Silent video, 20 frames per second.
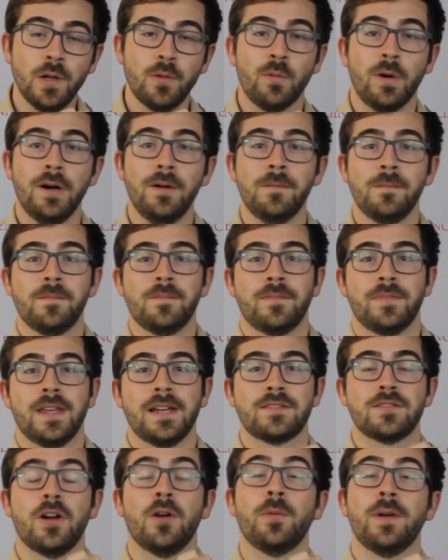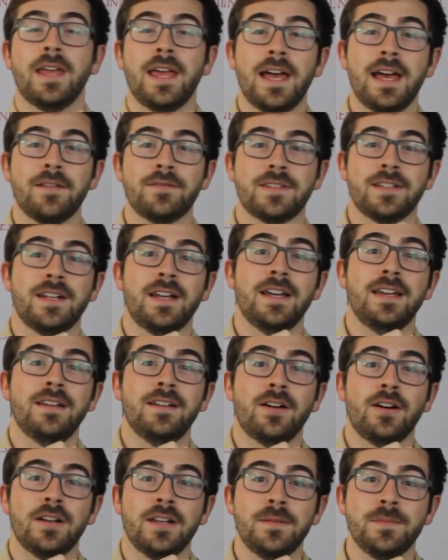Well, that's all we have
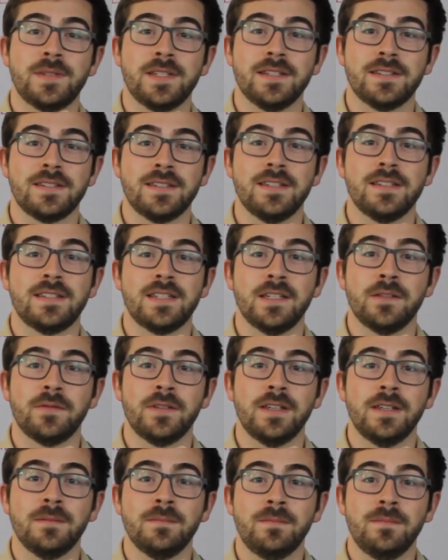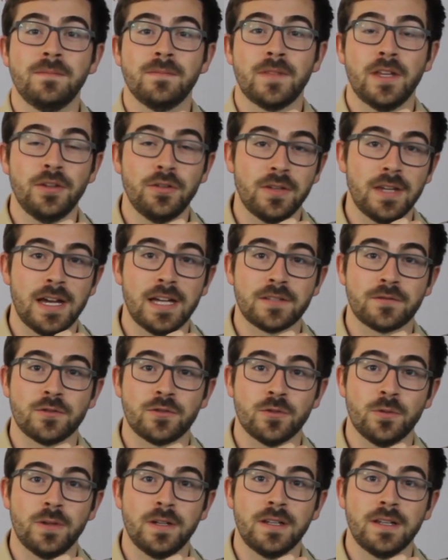tonight on MTC TV. Thank you guys for
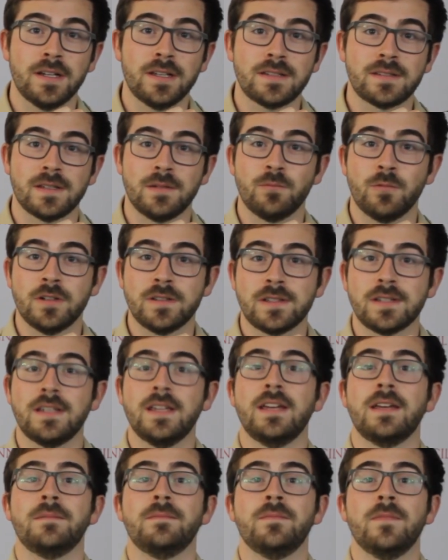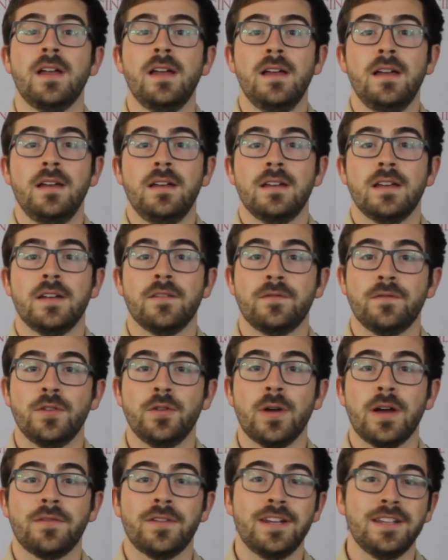joining us, and once again, if
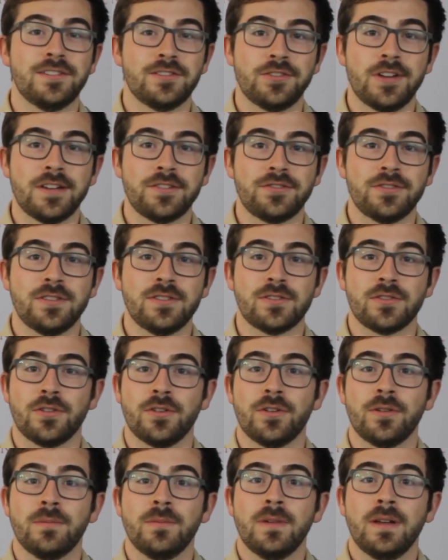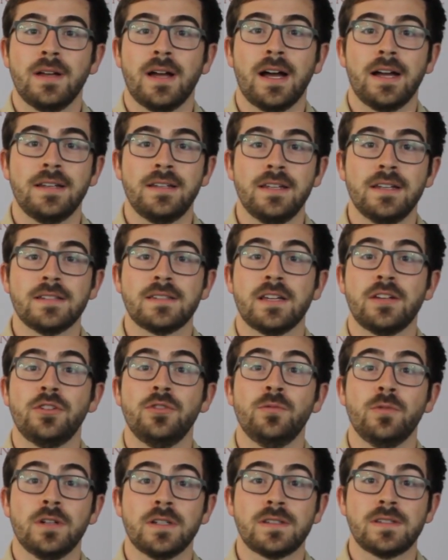you have any suggestions or ideas that
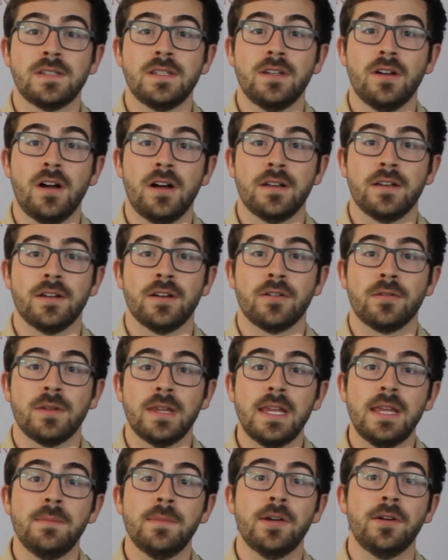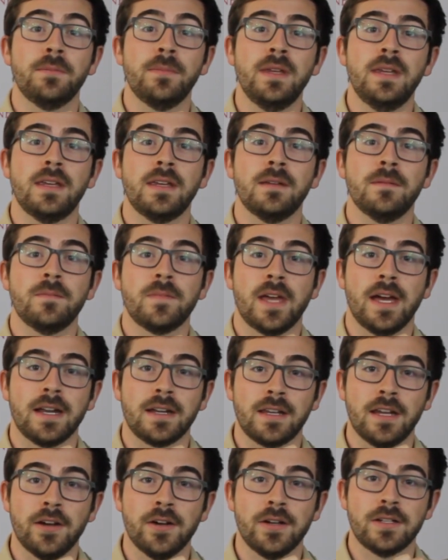you want to see on here, email me
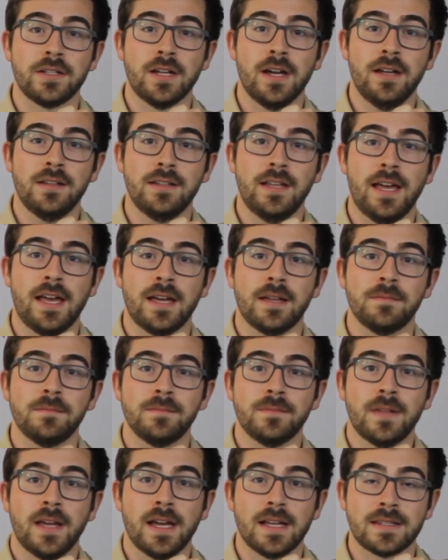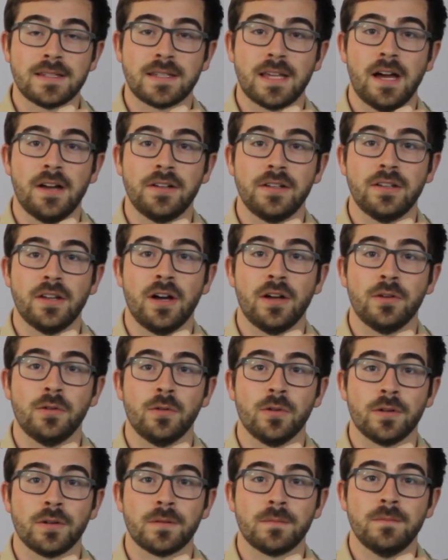at
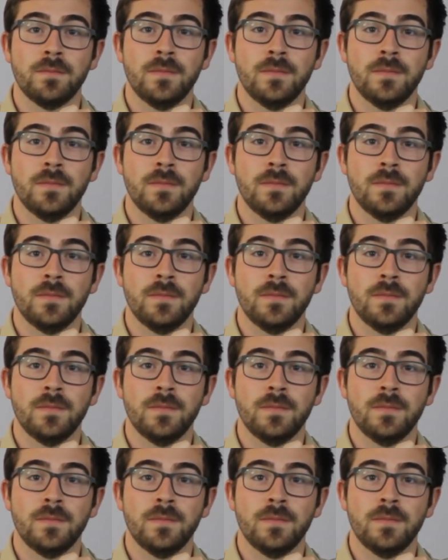garrett.ladd@scouting.org.